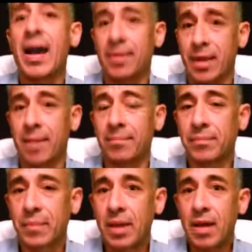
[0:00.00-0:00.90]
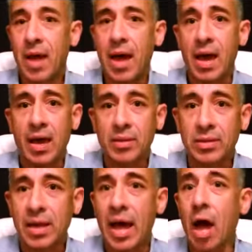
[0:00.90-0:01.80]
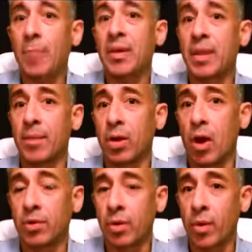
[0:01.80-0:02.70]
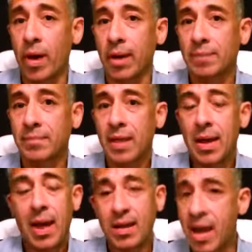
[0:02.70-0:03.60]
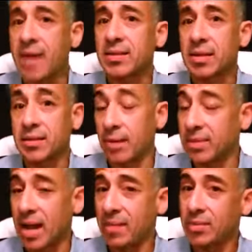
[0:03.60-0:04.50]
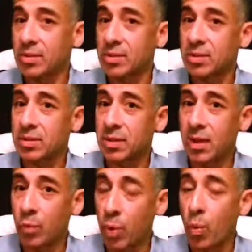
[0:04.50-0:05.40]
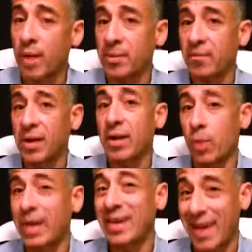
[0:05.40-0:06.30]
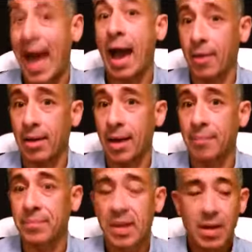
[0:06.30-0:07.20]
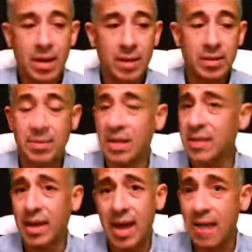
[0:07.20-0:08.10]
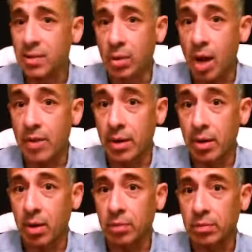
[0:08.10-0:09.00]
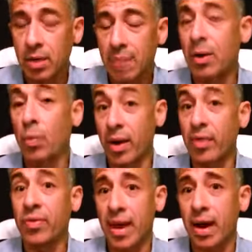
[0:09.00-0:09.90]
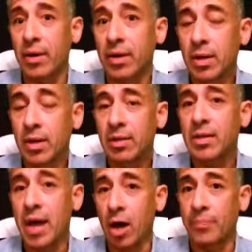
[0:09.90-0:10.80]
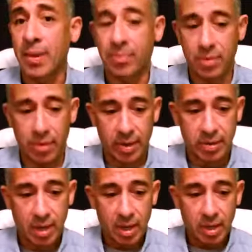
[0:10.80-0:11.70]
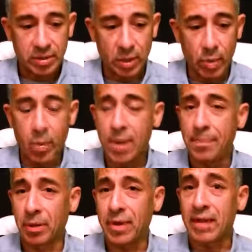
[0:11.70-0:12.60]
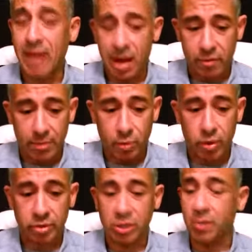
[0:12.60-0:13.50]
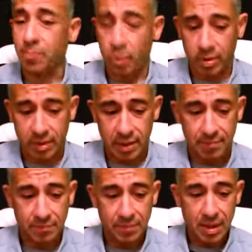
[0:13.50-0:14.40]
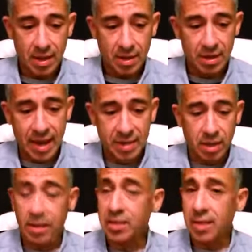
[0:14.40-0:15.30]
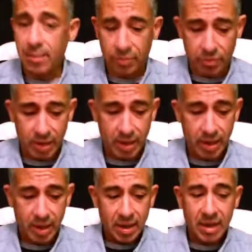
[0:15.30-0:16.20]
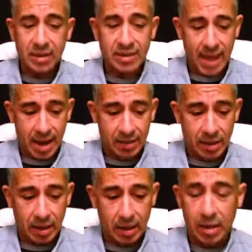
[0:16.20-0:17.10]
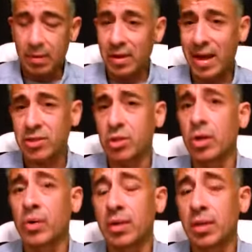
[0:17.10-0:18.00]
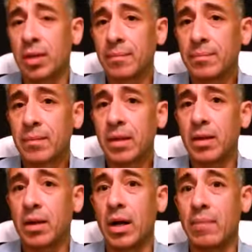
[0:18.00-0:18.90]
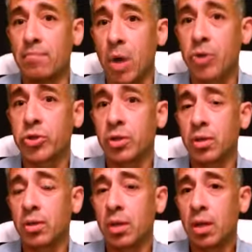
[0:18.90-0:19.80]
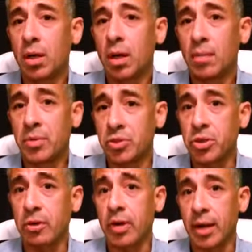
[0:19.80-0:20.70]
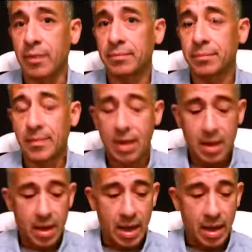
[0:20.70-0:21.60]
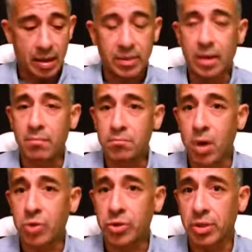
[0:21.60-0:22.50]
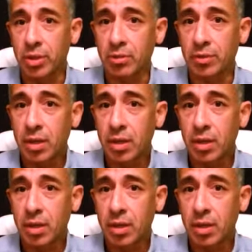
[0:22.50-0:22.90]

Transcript: them and helping them along the way. And yes, sometimes we want them to feel like we can carry them. Sometimes they can't do it on their own, but we're there to help them through it. So we want to build that kind of rapport to support them. Next on the list, number three, is that uh, it has to do with you know, emotional maturity and emotional